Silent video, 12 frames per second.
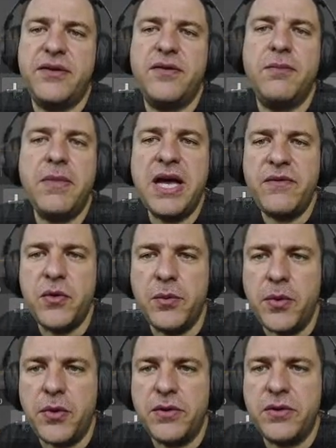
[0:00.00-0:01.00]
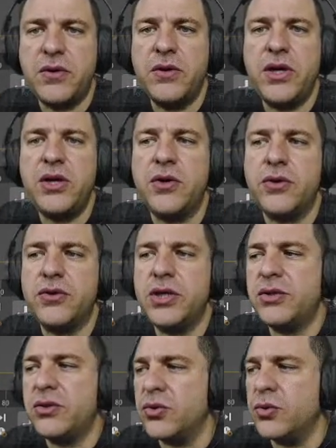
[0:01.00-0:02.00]
my viewport in order
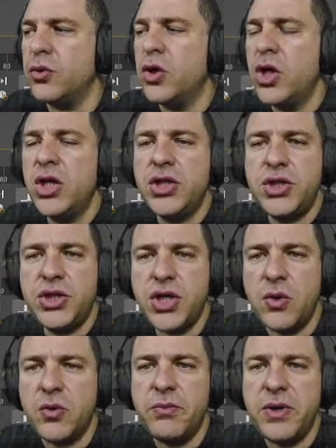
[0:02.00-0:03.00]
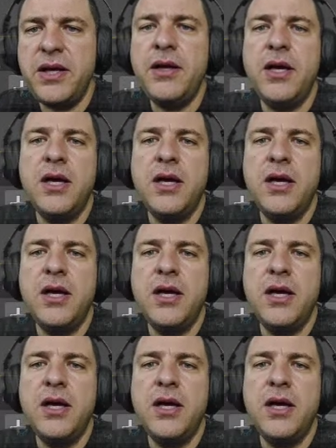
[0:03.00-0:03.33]
to show me